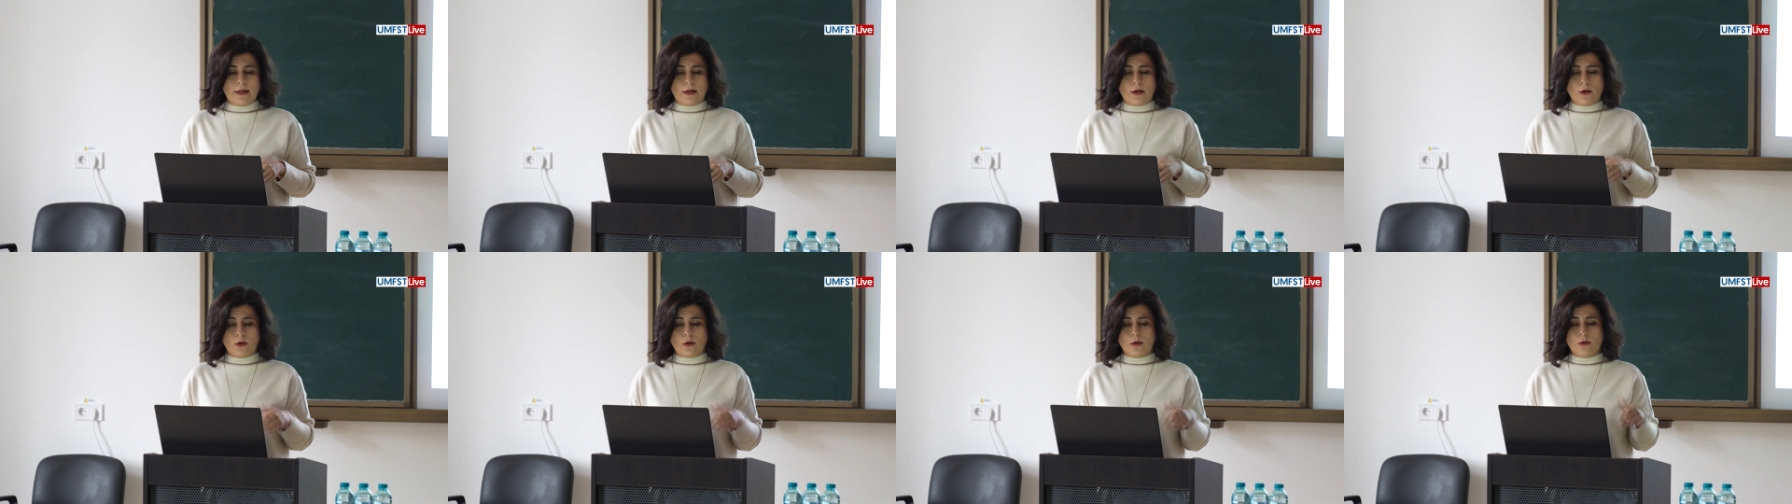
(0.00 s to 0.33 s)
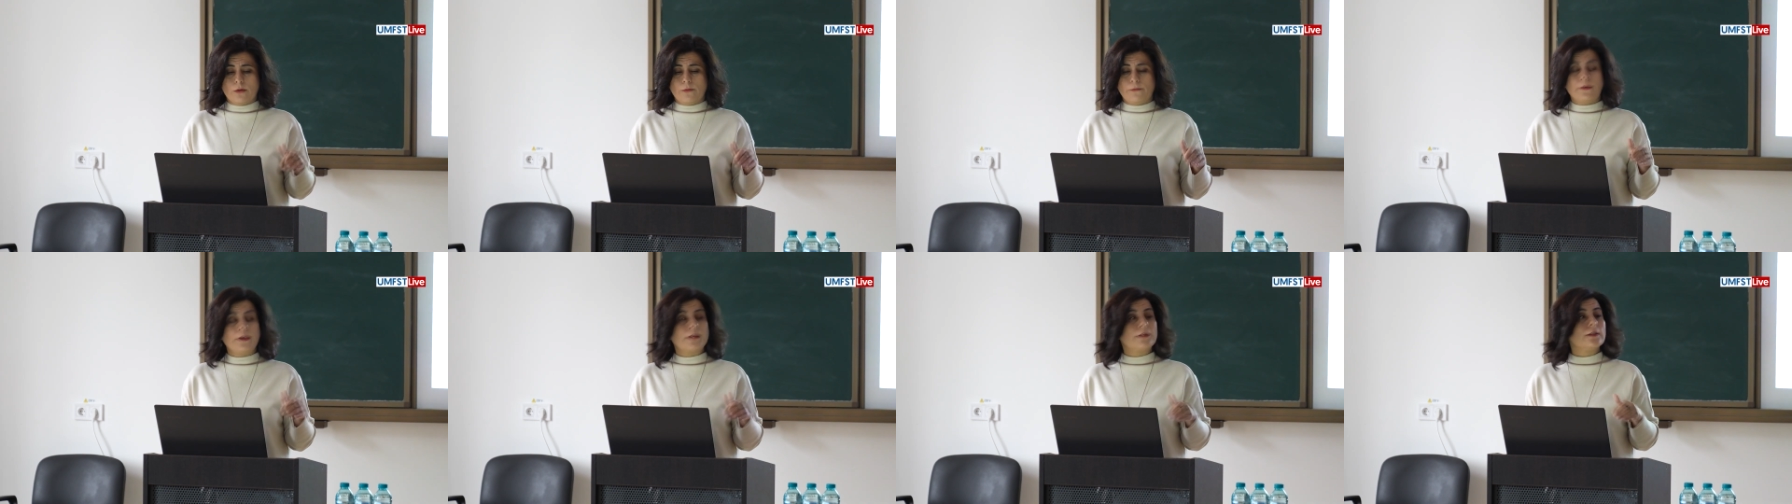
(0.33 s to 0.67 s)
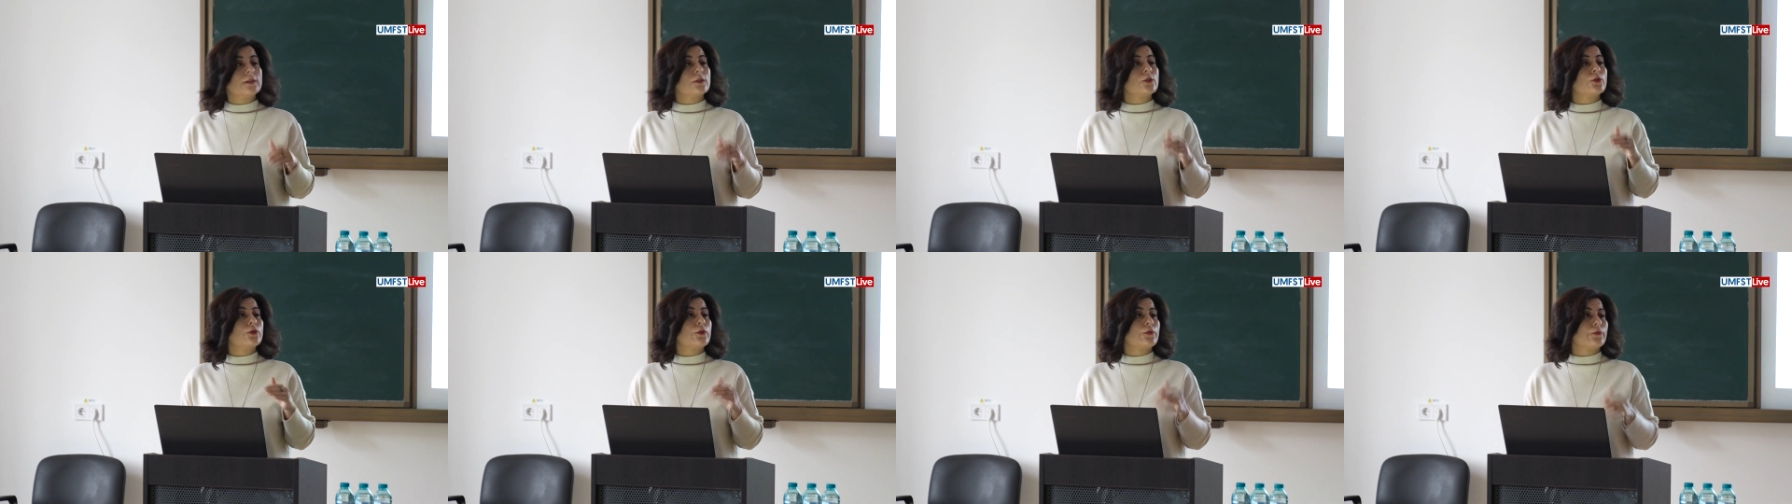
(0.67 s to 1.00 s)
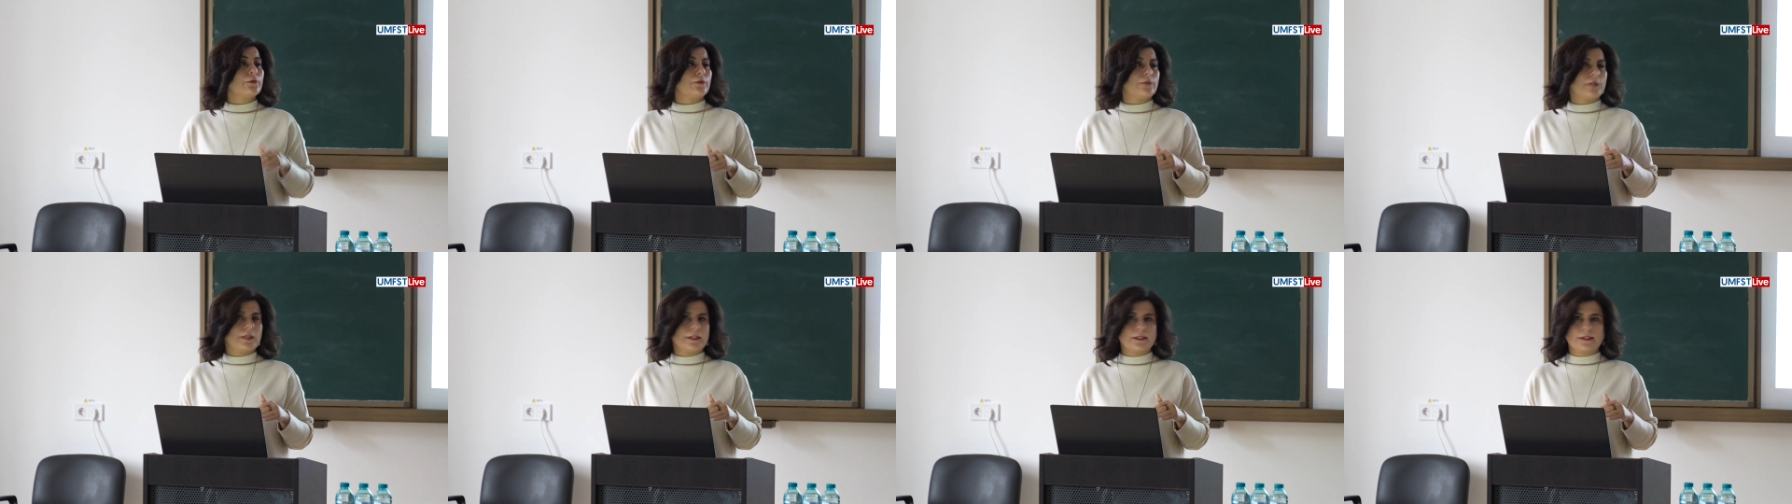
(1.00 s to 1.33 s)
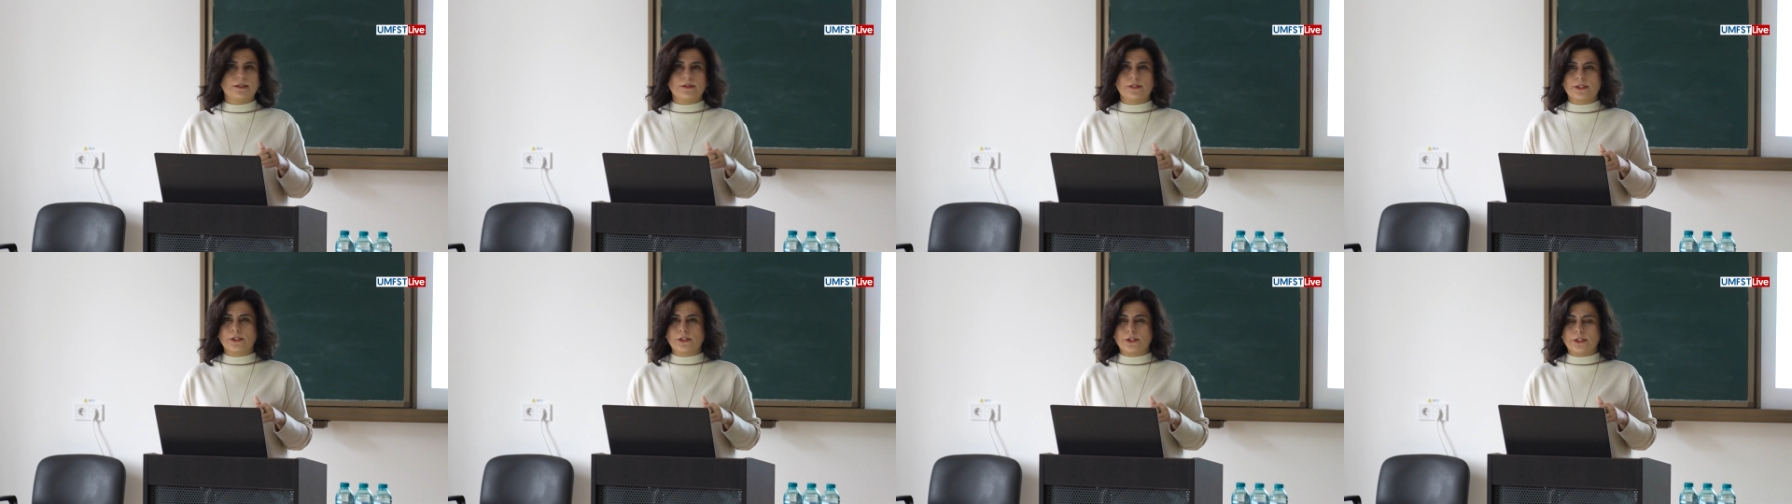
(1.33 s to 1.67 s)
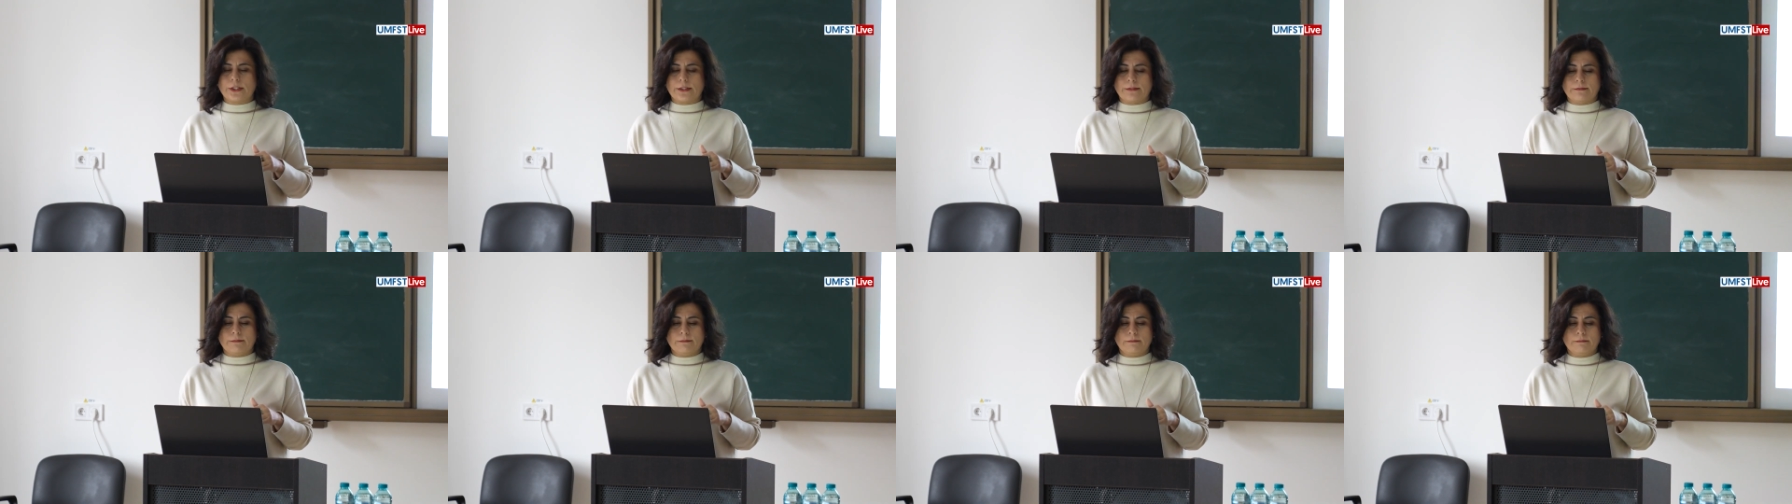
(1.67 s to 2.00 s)
or fetal growth
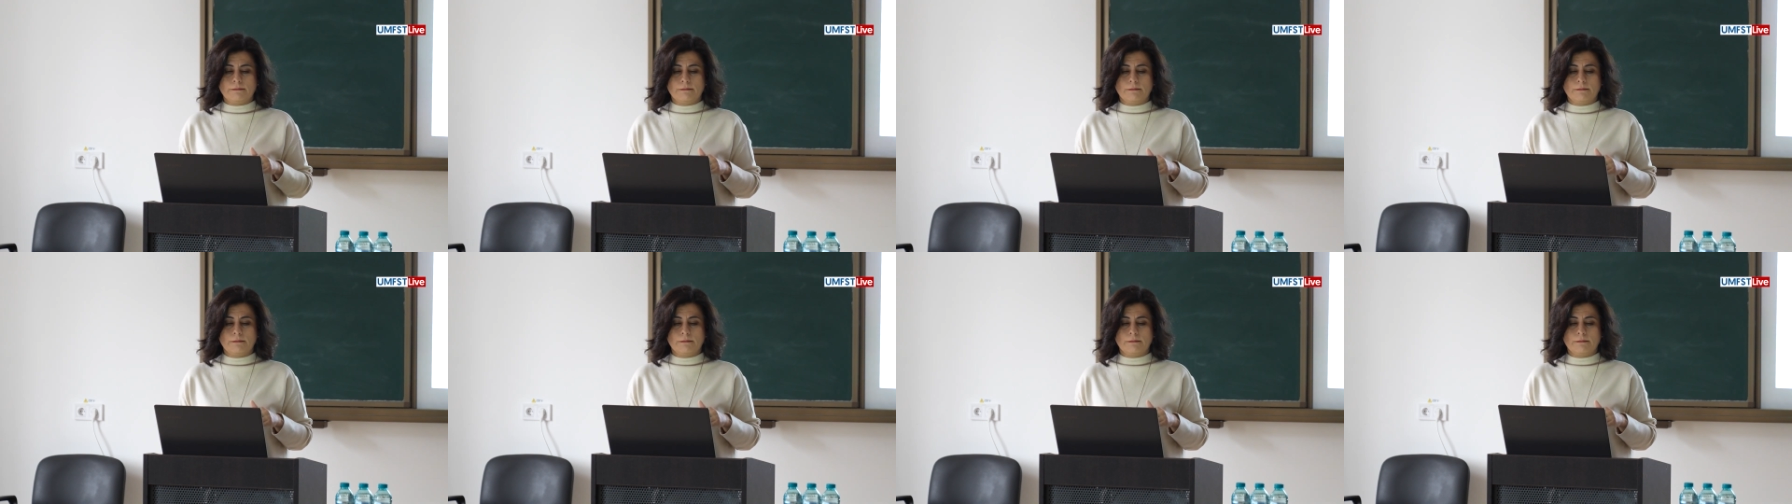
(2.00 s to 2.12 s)
restriction,